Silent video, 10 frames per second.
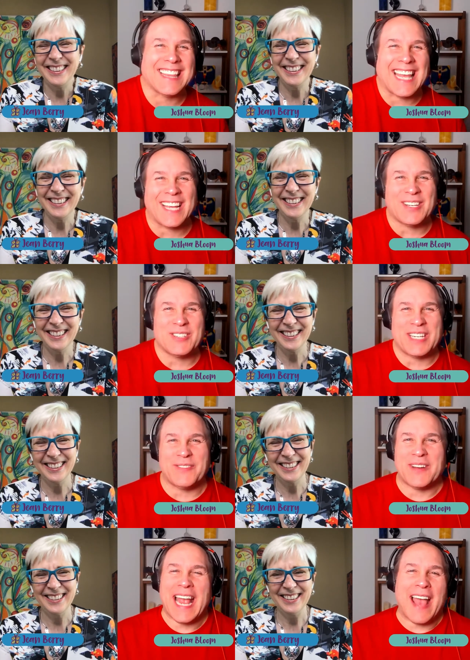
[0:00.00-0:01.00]
Speaker 1: and thank you,
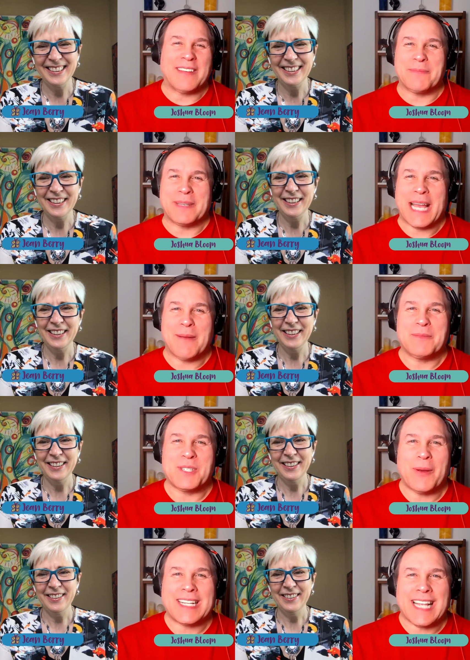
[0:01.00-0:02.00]
Jean, for having me.
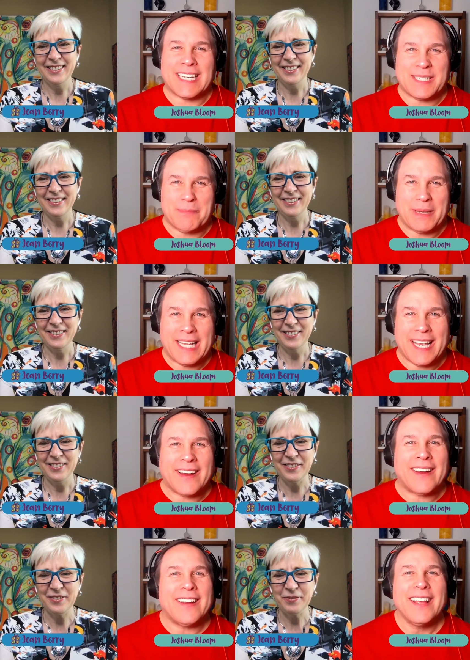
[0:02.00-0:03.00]
I'm so excited to be
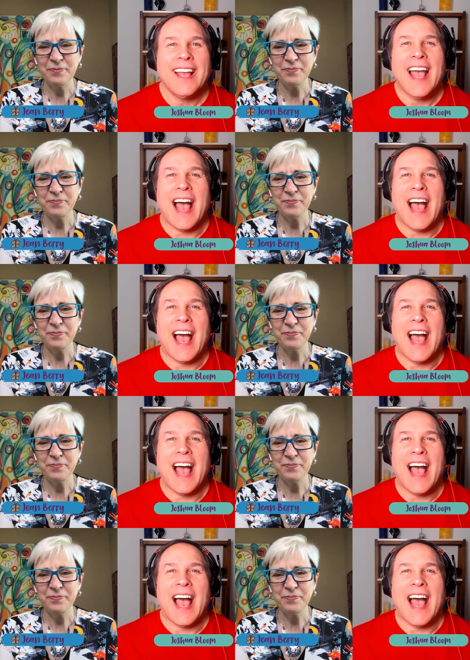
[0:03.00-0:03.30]
here.